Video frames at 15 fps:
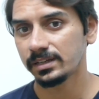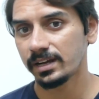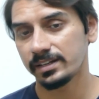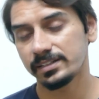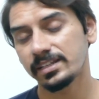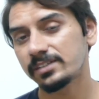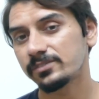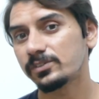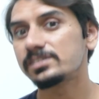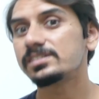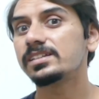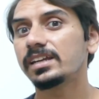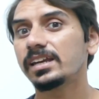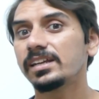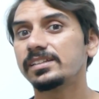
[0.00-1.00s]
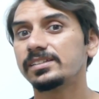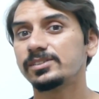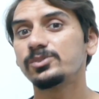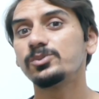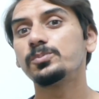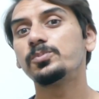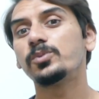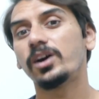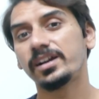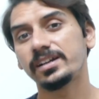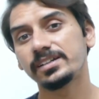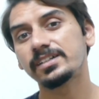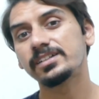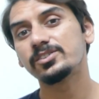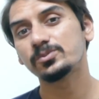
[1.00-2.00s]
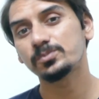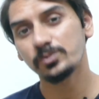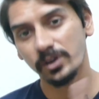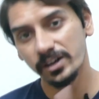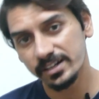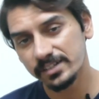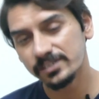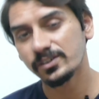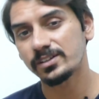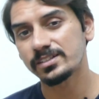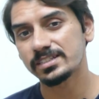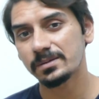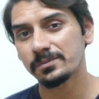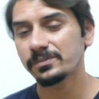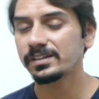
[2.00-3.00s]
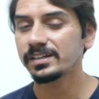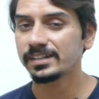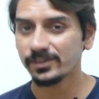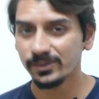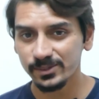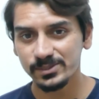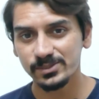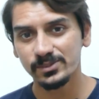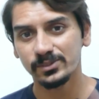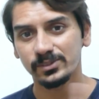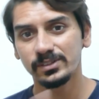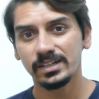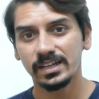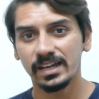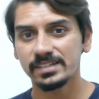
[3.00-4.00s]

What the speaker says: And then once again through pointer to pointer concept we can also